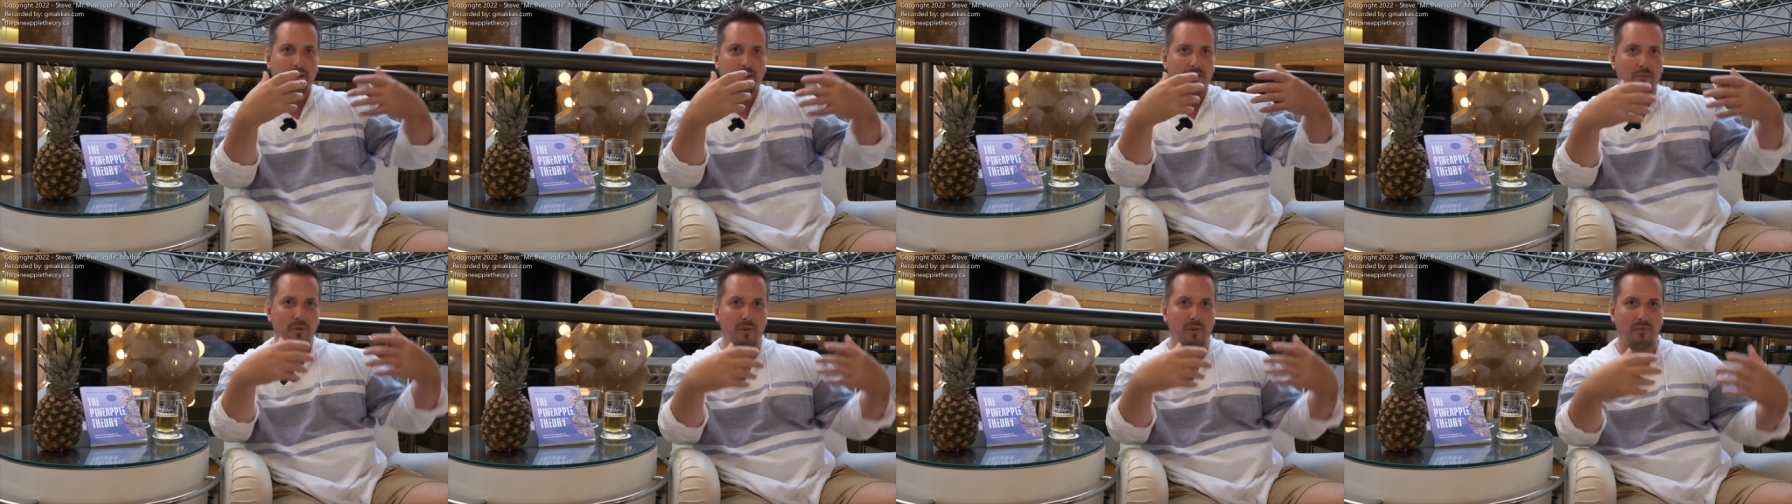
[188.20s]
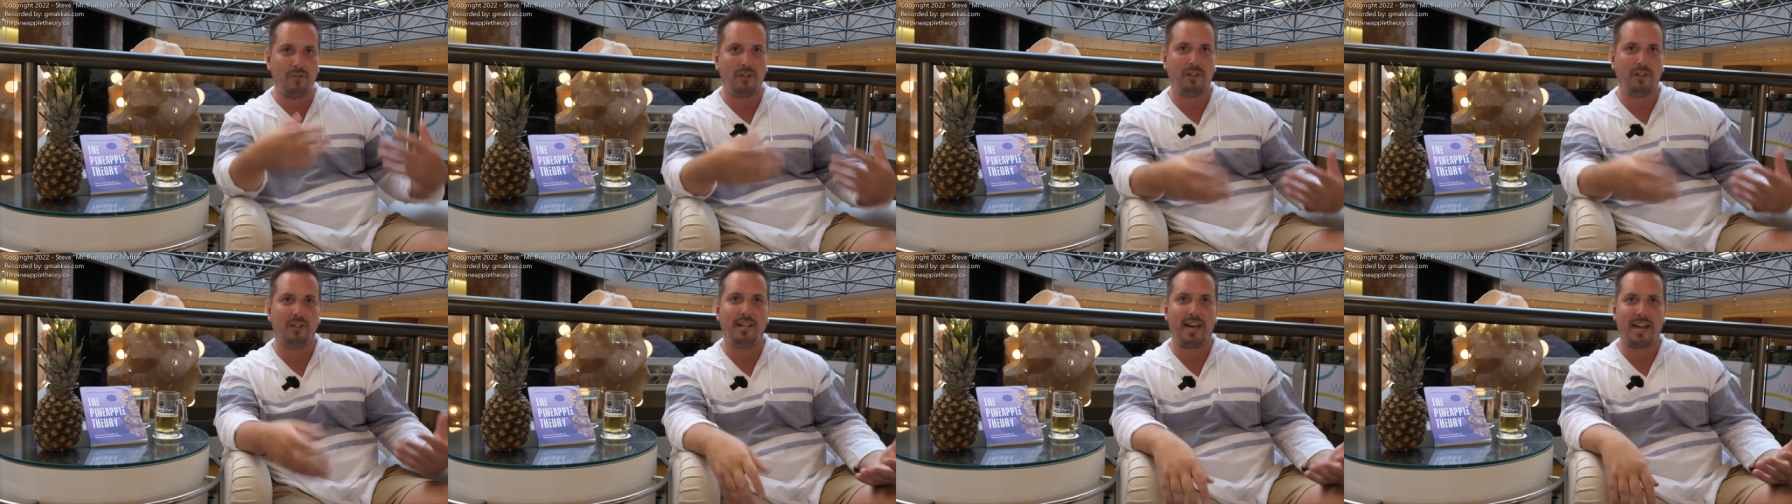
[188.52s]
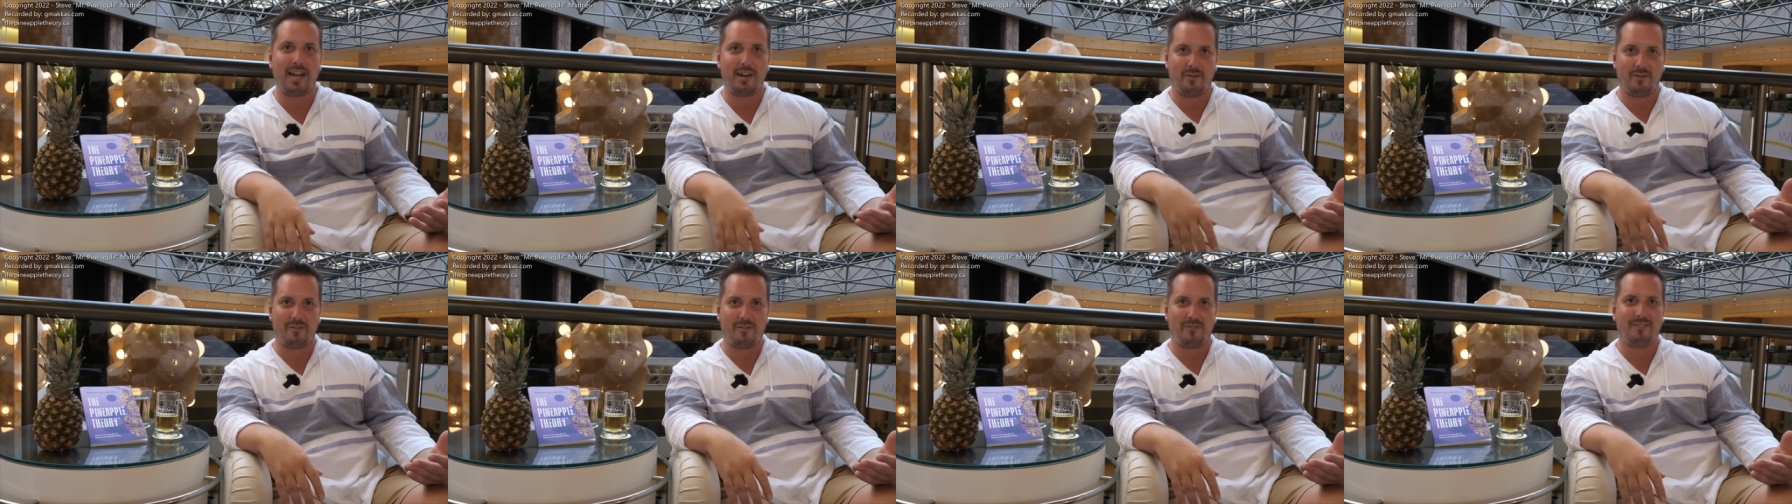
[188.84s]
we feel
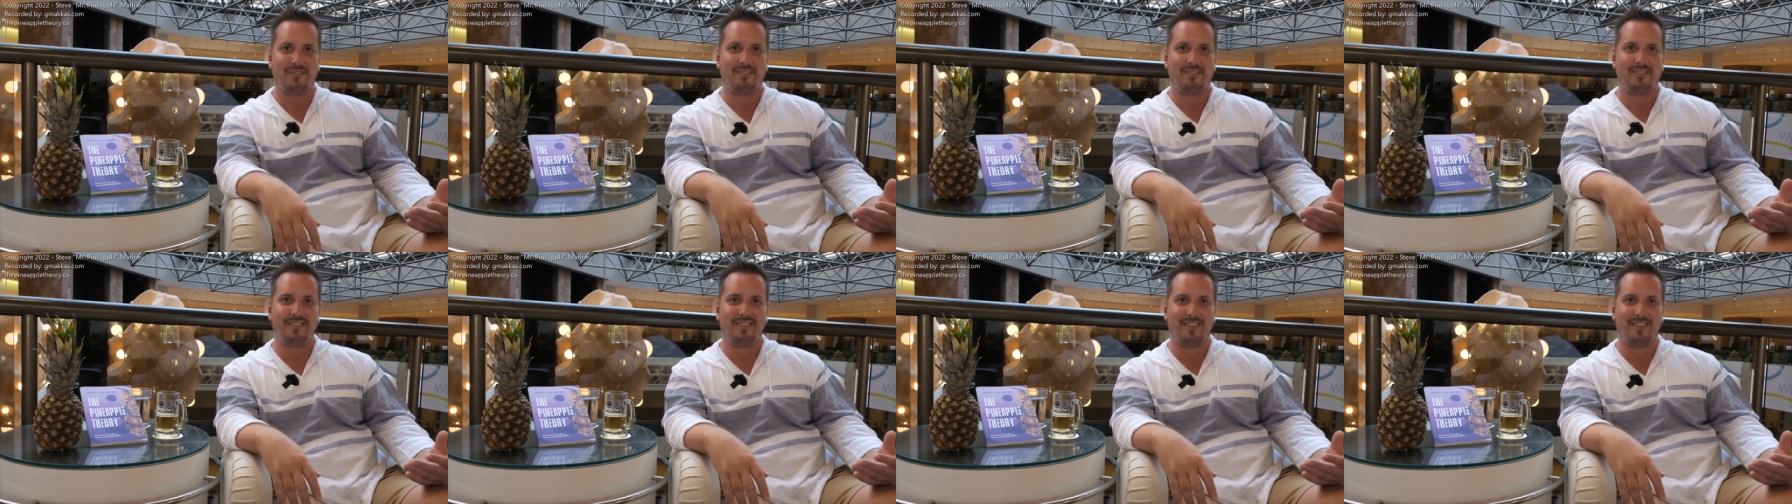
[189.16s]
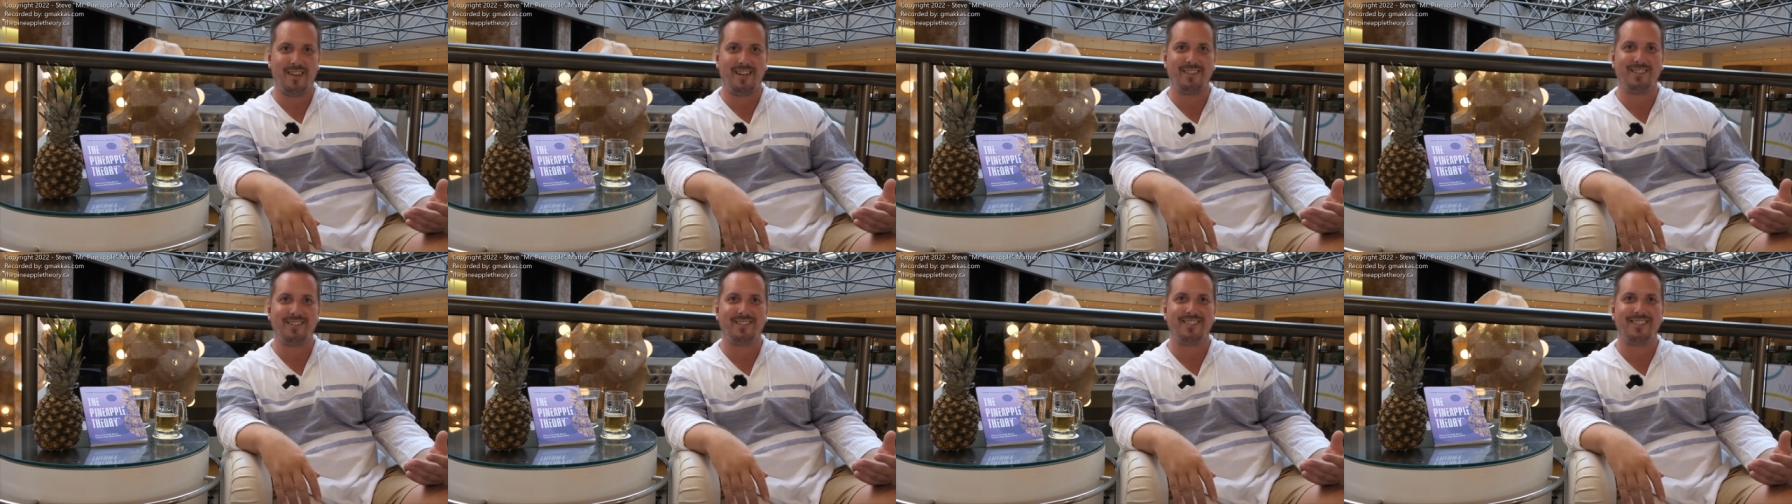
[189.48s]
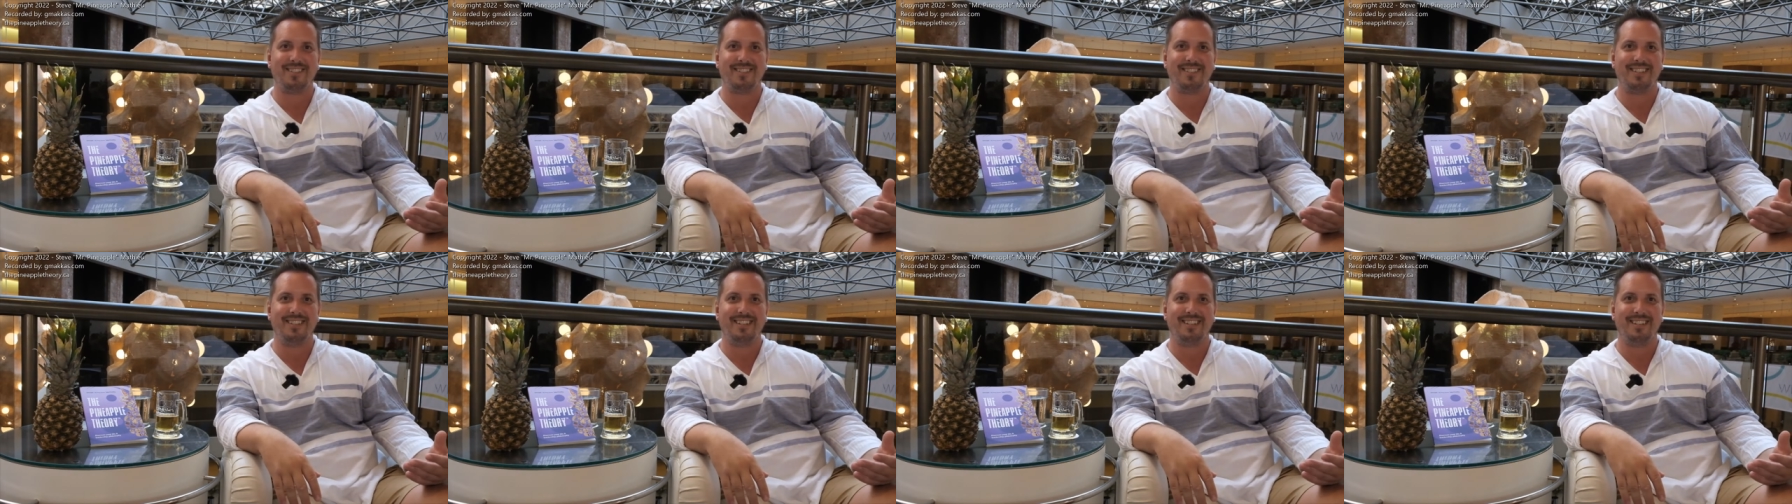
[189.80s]
lighter yes
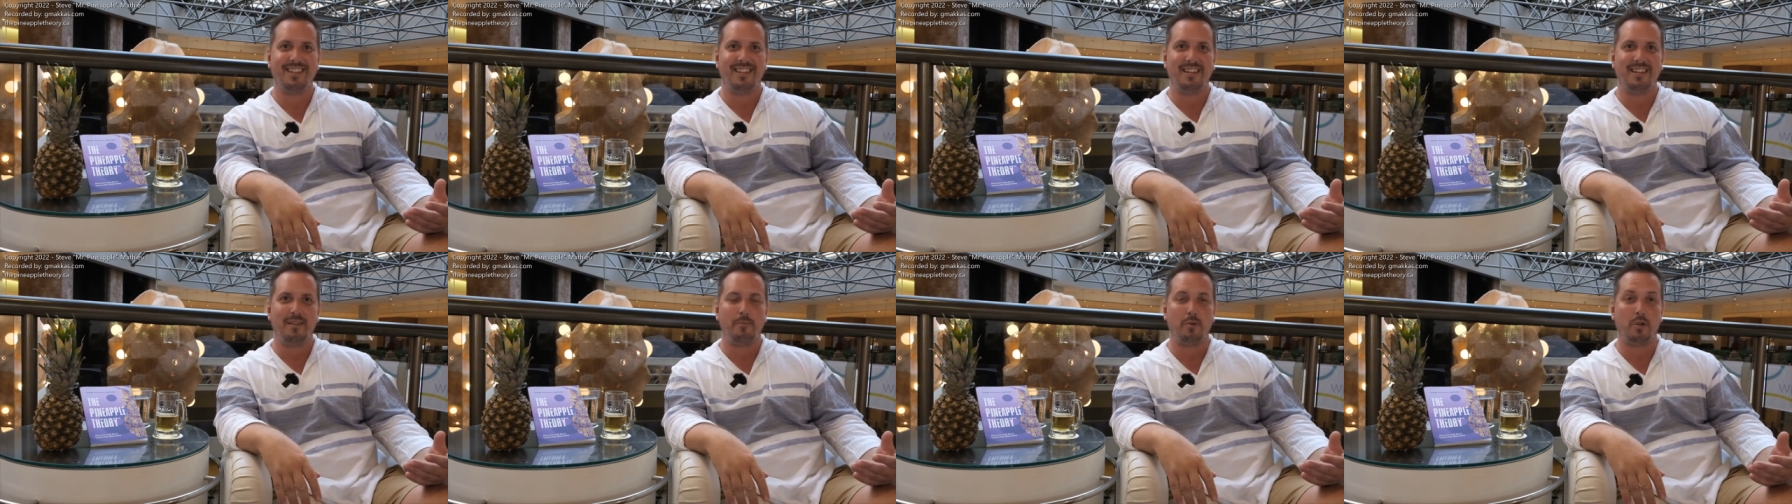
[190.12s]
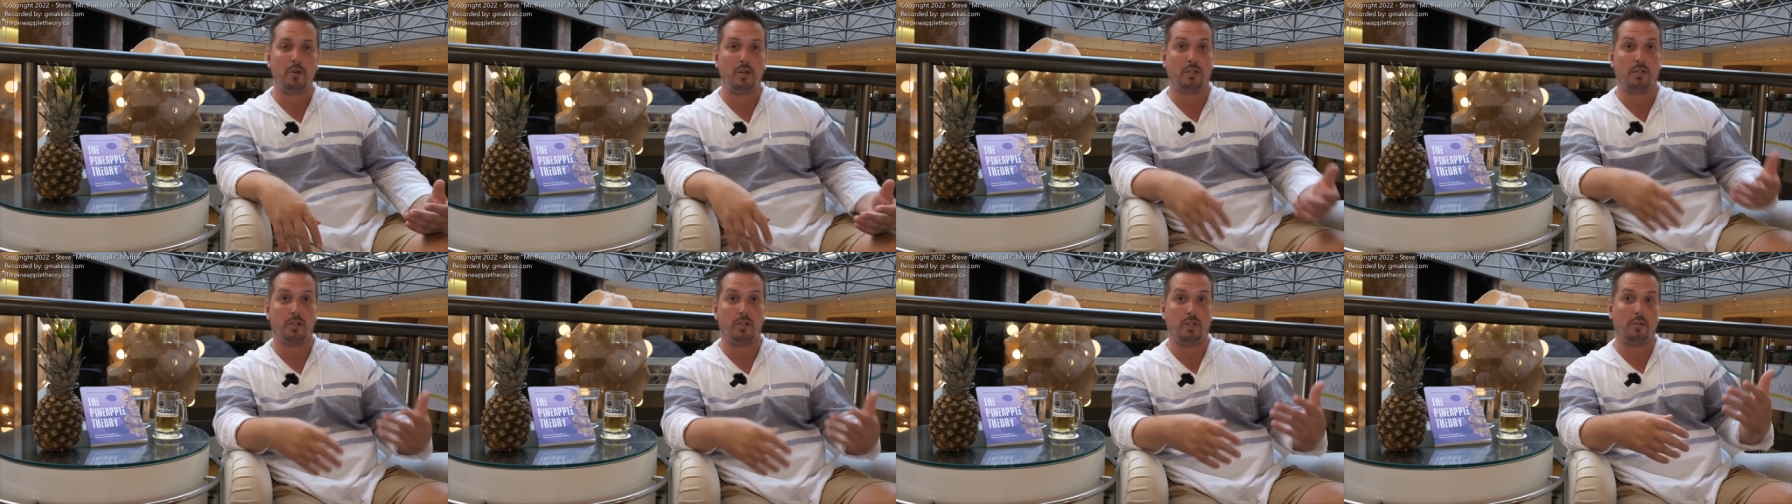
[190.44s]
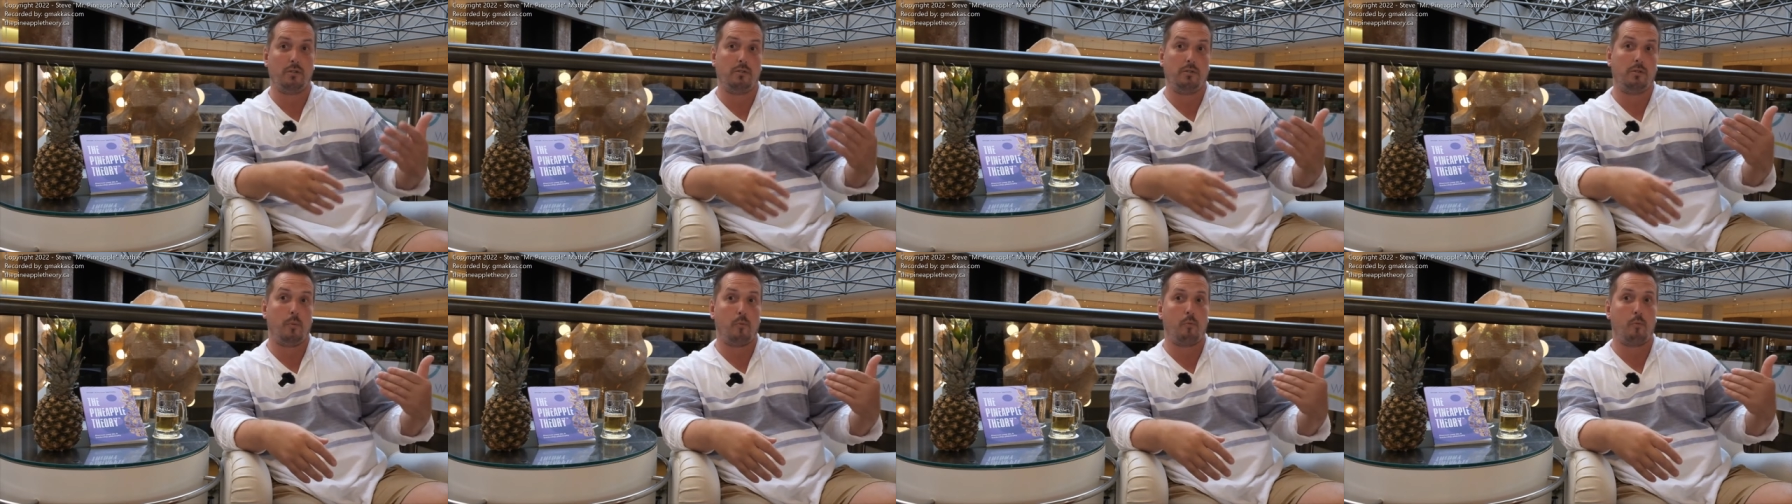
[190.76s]
because the,
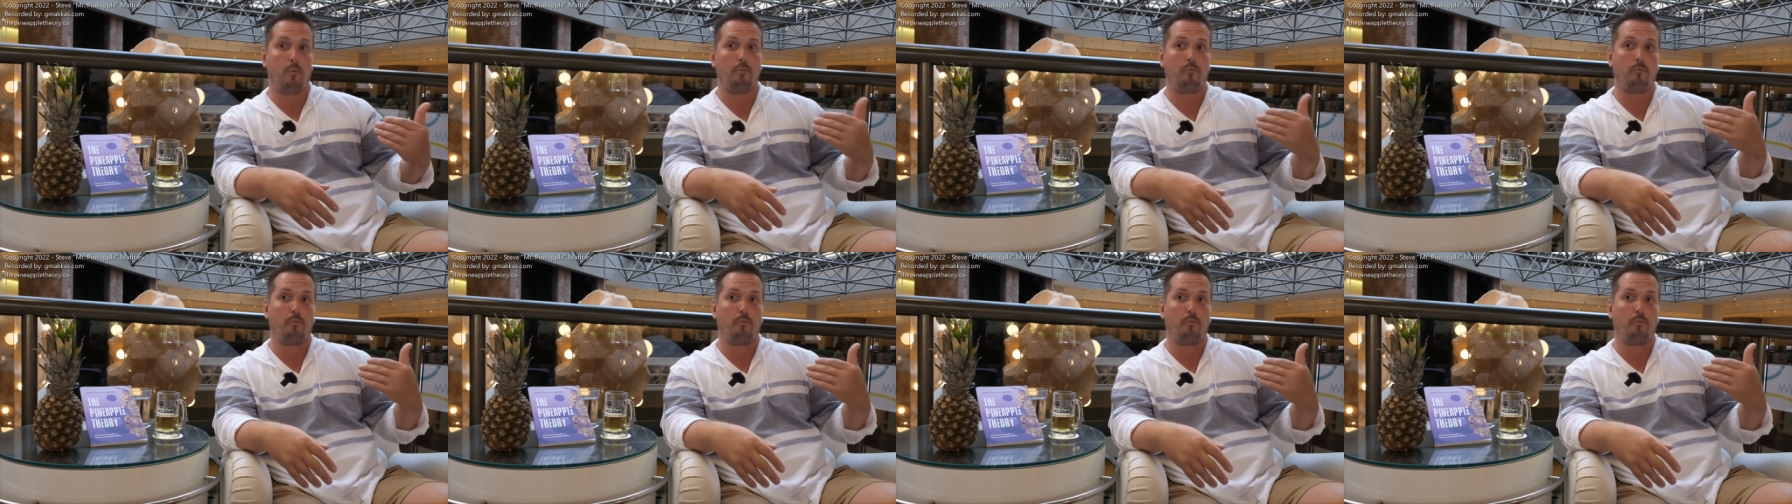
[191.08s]
the,